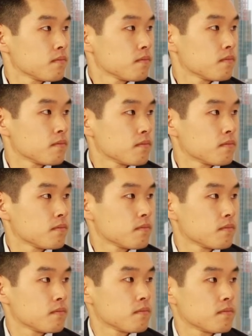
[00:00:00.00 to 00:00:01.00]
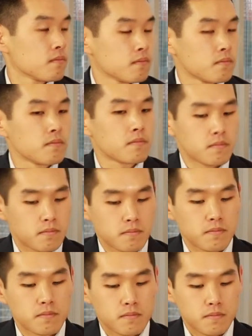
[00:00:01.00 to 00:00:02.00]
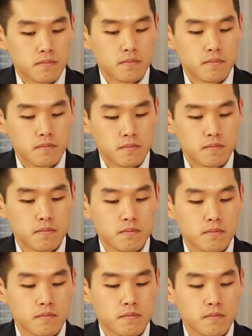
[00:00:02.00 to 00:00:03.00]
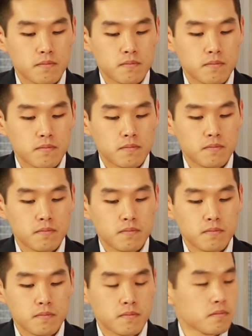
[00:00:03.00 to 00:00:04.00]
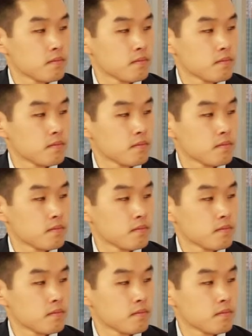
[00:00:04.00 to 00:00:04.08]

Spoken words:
The person shown says nothing.